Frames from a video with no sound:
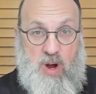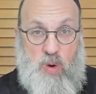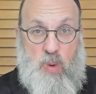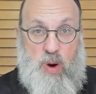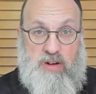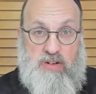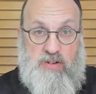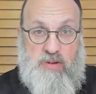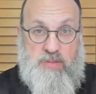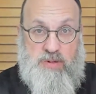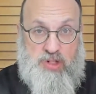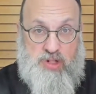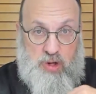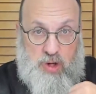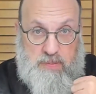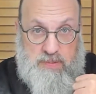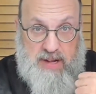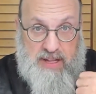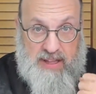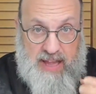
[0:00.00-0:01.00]
When Rabbi
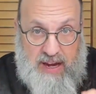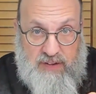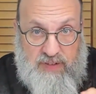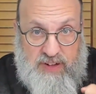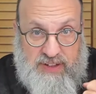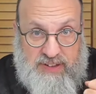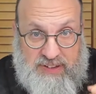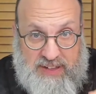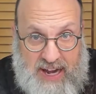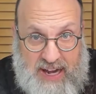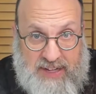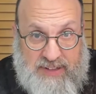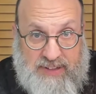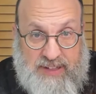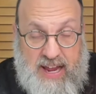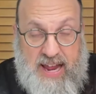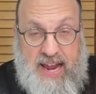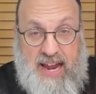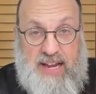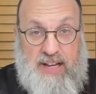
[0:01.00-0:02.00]
Shua ben Levi
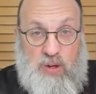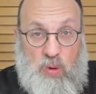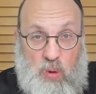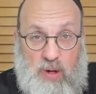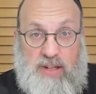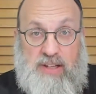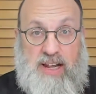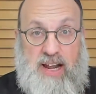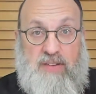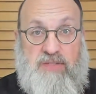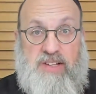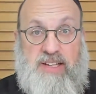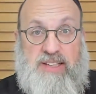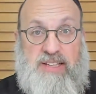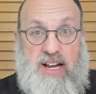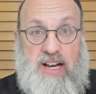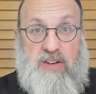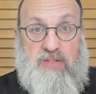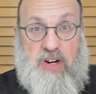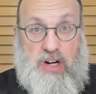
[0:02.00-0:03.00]
says, in order to have the
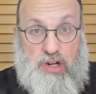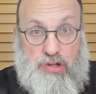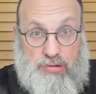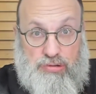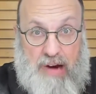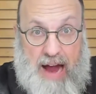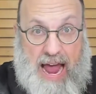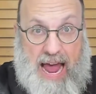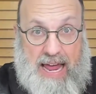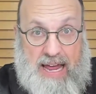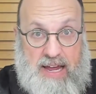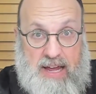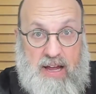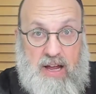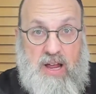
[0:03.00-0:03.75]
din of a krach,